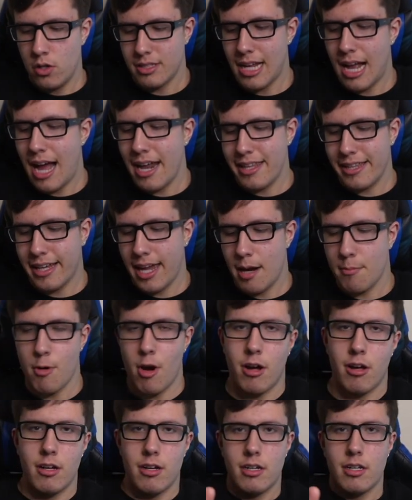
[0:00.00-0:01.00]
Say hi to the
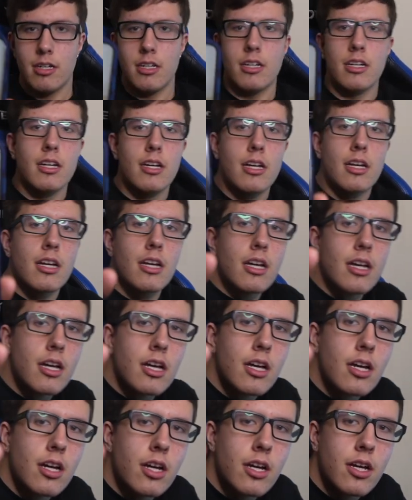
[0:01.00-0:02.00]
camera. No,
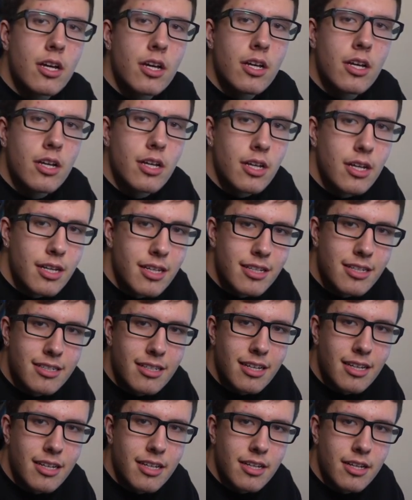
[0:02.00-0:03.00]
I'm on the
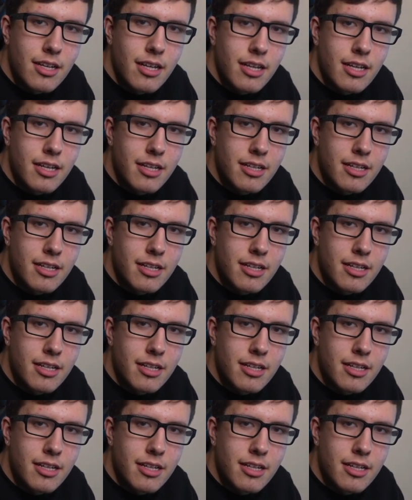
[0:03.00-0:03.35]
toilet.